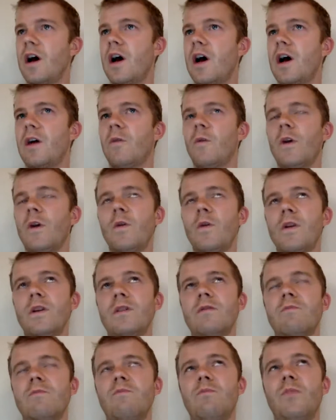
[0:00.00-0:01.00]
We
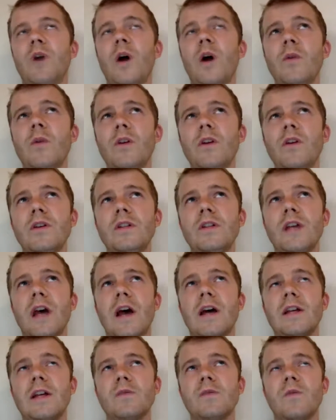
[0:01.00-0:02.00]
would probably use that
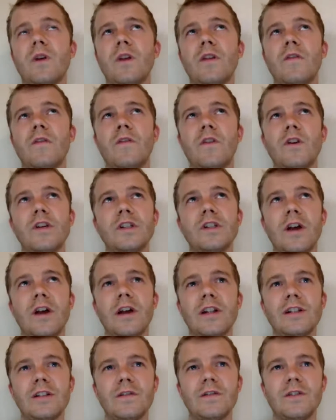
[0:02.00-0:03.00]
as one of the first
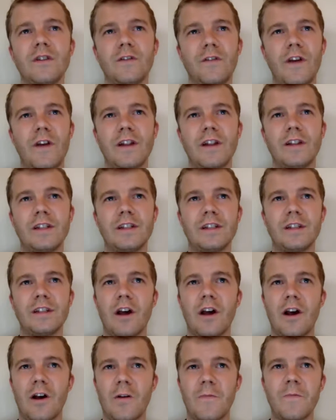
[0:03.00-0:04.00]
lines of defense
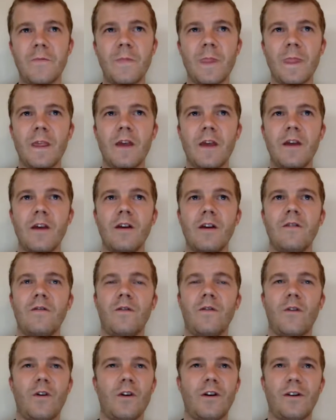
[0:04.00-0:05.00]

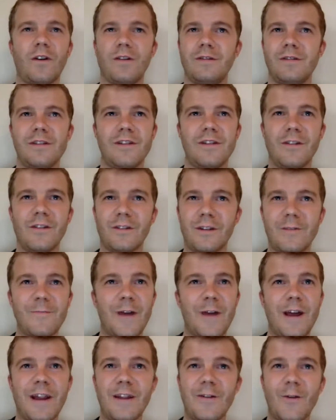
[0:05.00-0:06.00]
for
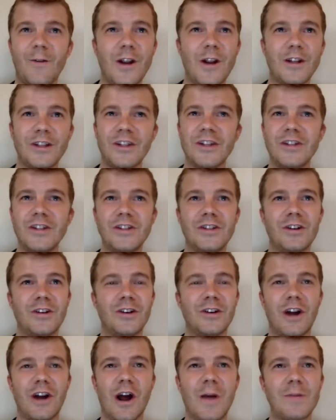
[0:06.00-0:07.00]
combating questions
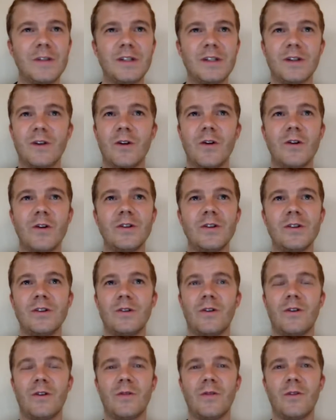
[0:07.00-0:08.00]
or obstacles
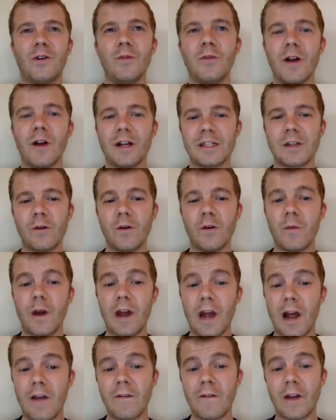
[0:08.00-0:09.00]
or roadblocks that we
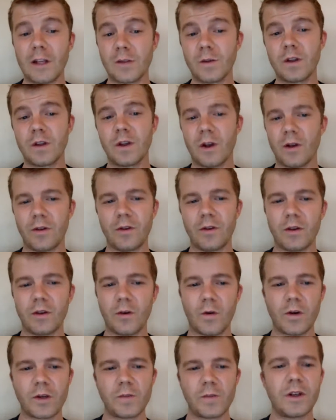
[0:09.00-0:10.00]
might have as we go through the
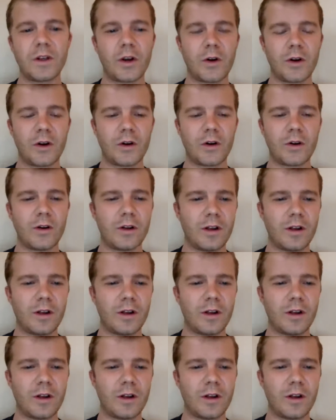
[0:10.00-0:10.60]
course material.